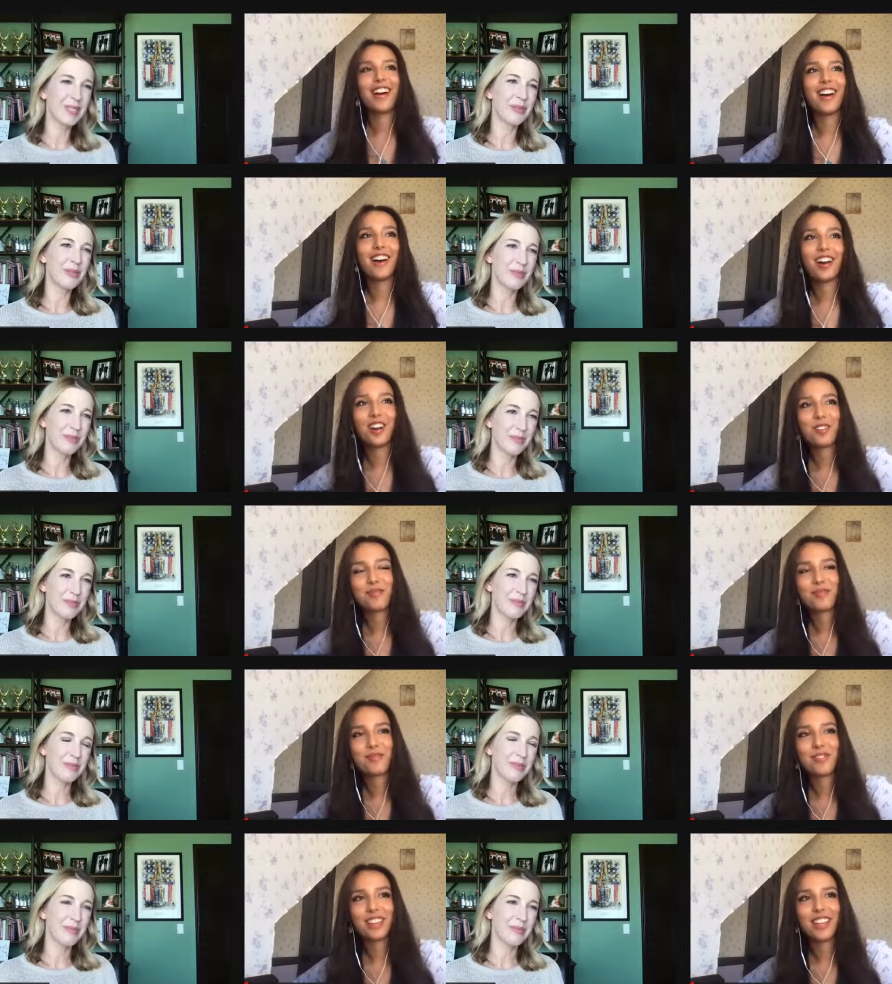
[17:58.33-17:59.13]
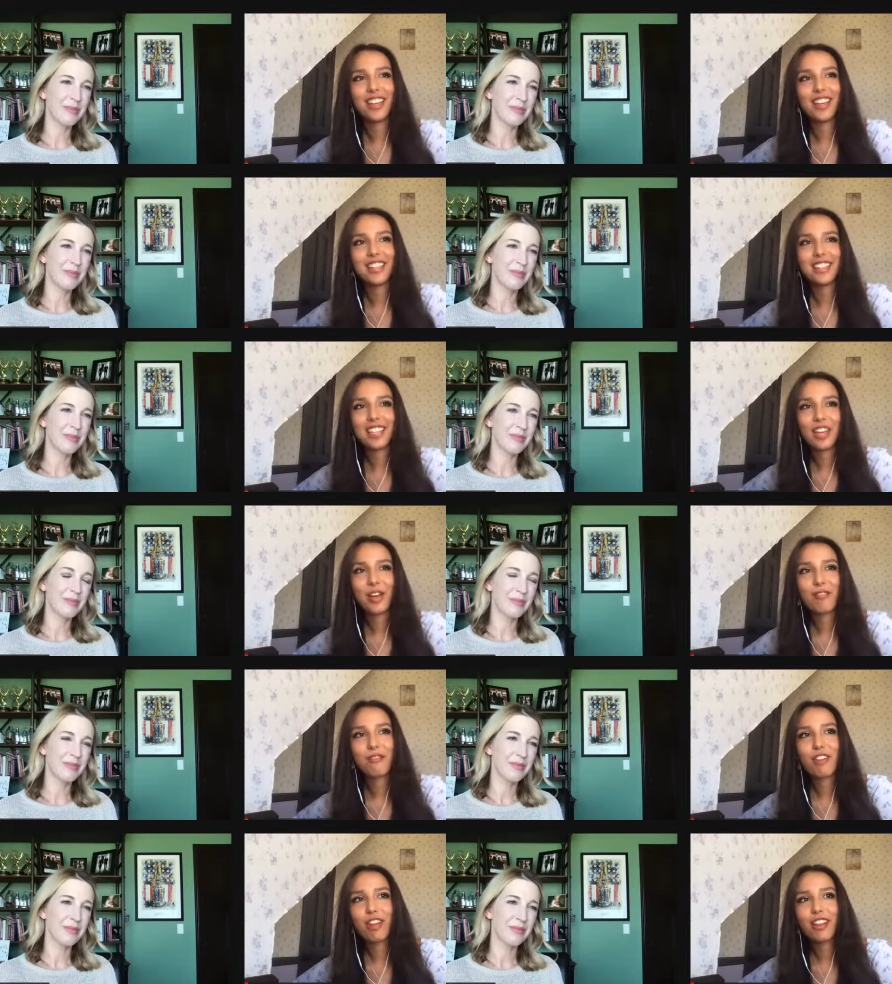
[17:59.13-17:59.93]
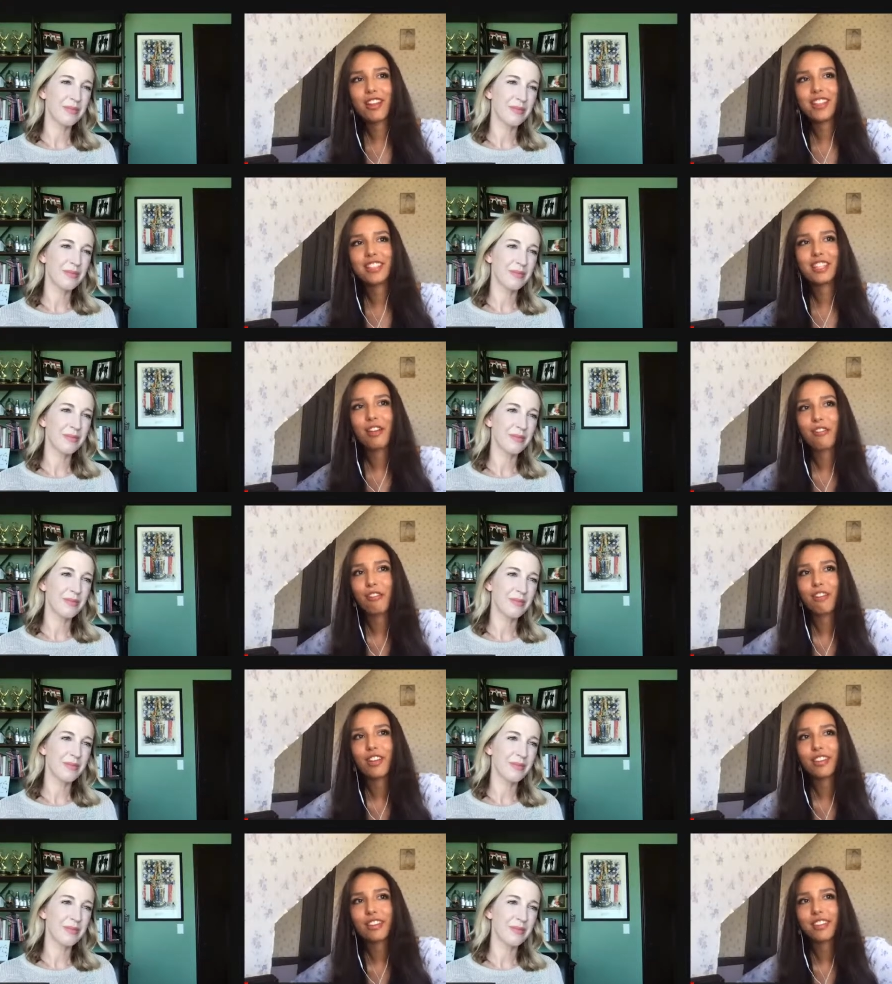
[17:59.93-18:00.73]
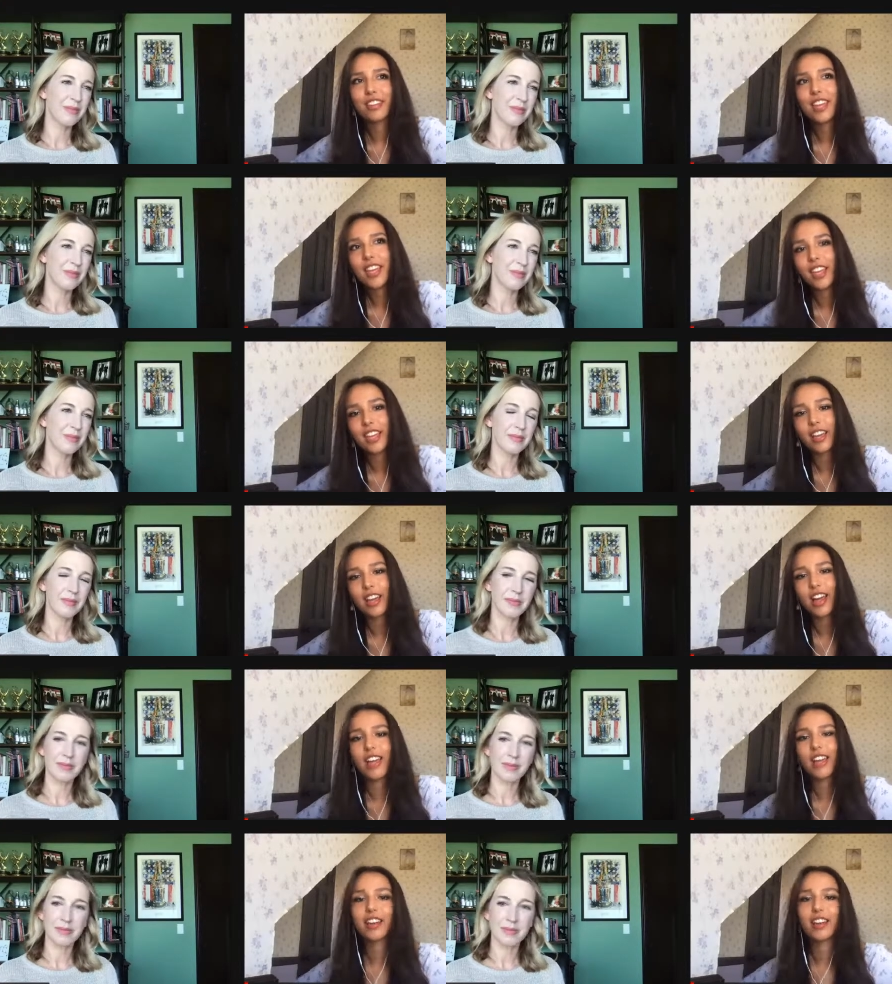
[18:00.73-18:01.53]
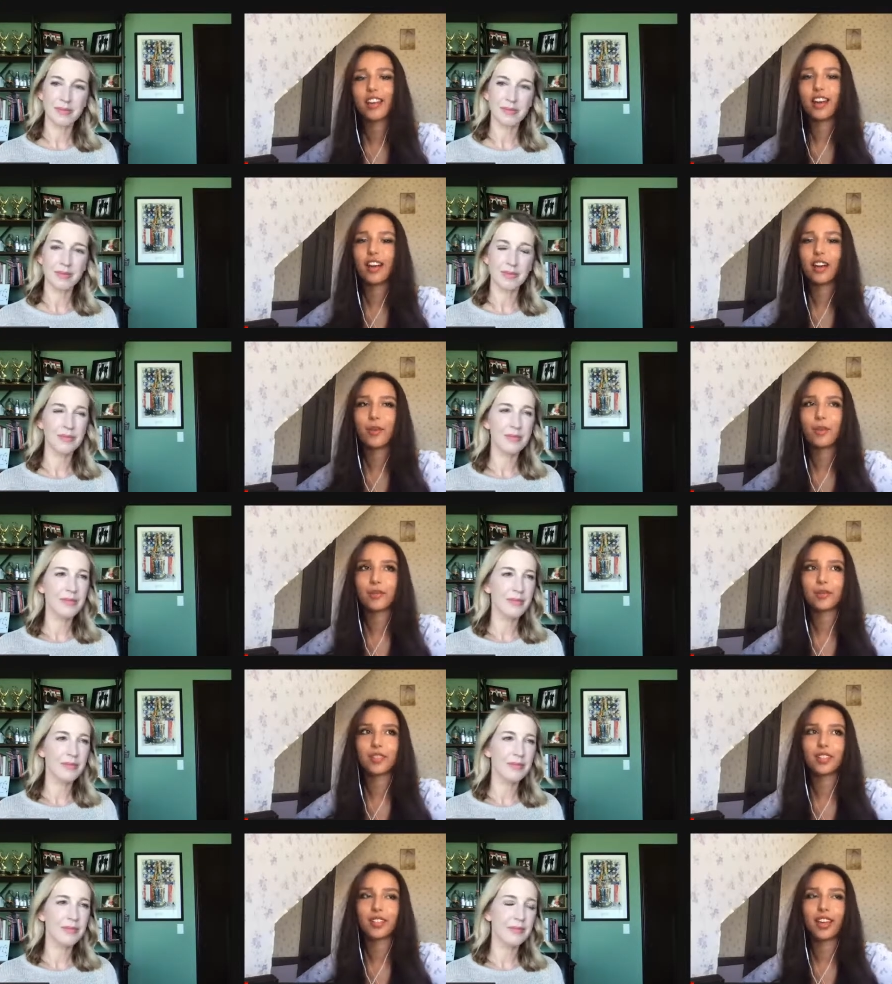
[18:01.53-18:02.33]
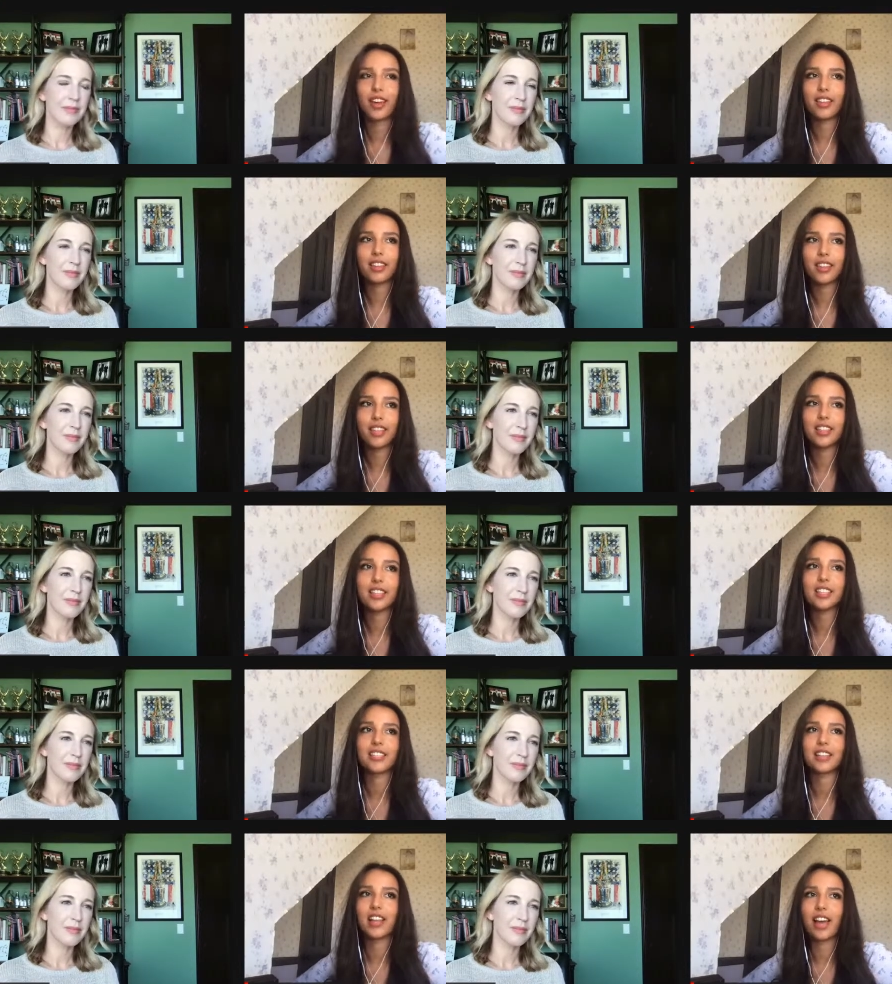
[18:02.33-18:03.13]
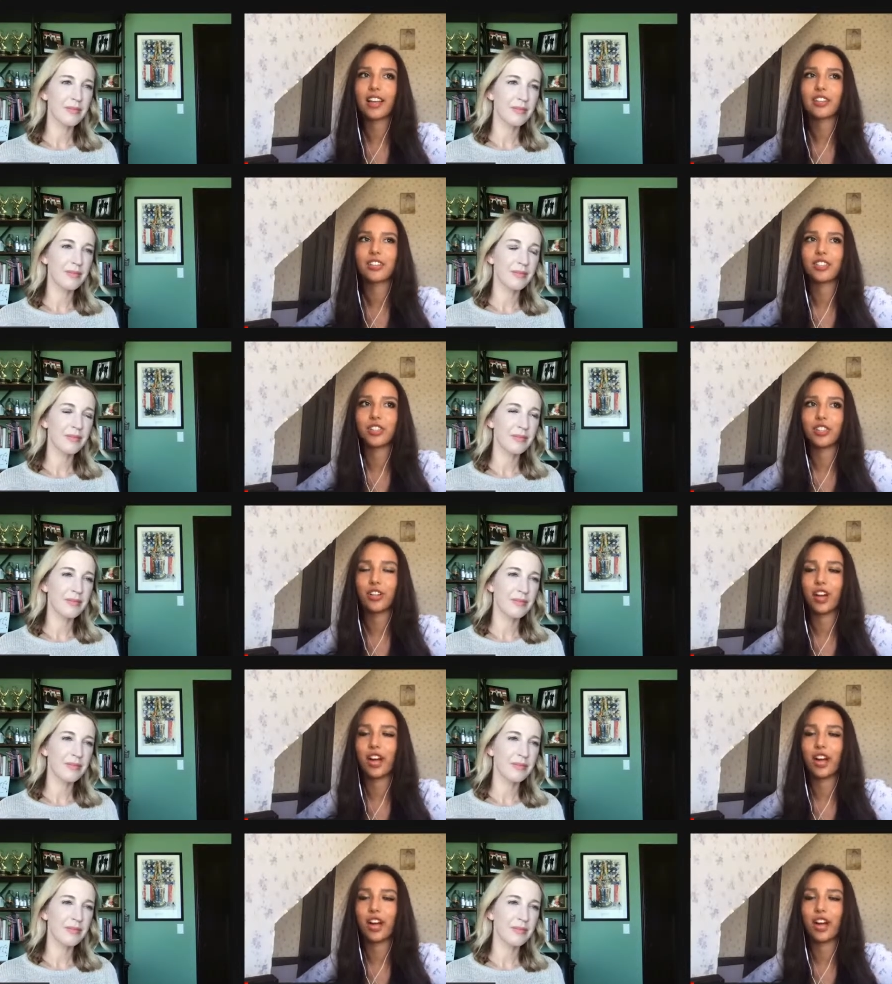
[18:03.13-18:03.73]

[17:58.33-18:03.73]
Speaker 1: Um, it's a very different thing. And um, I think this last year